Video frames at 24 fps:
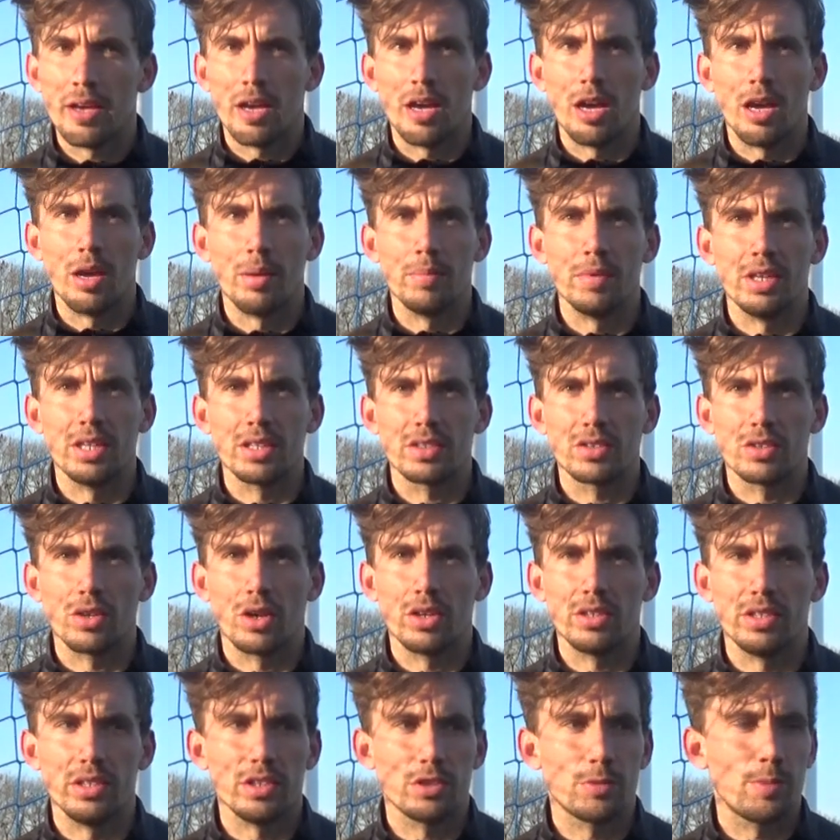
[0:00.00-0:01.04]
An
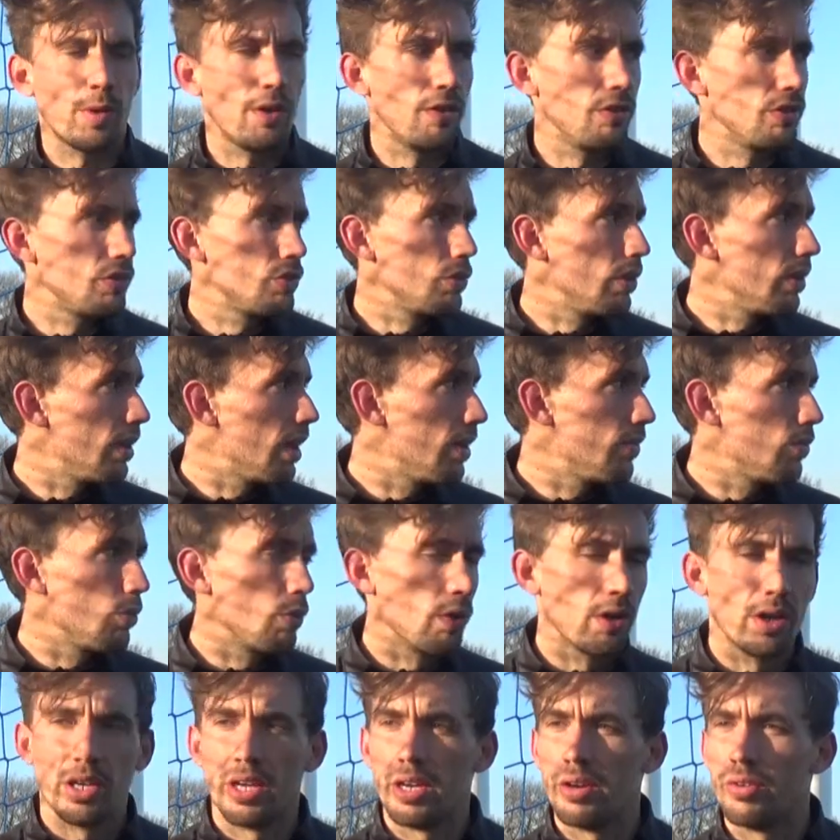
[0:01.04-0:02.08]
exciting experience.
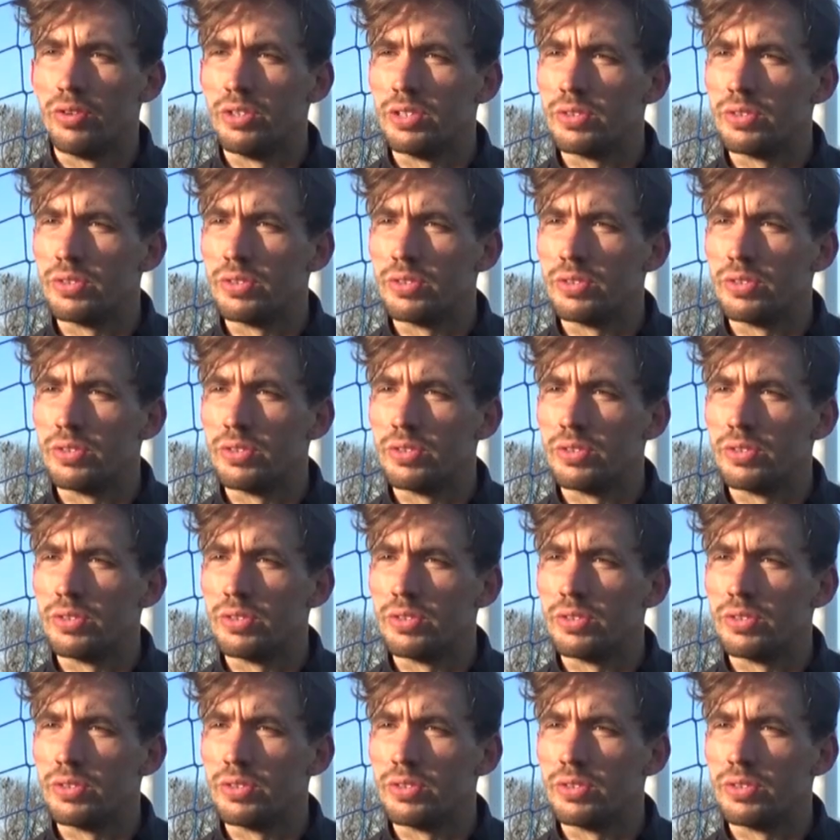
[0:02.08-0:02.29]
Everyone here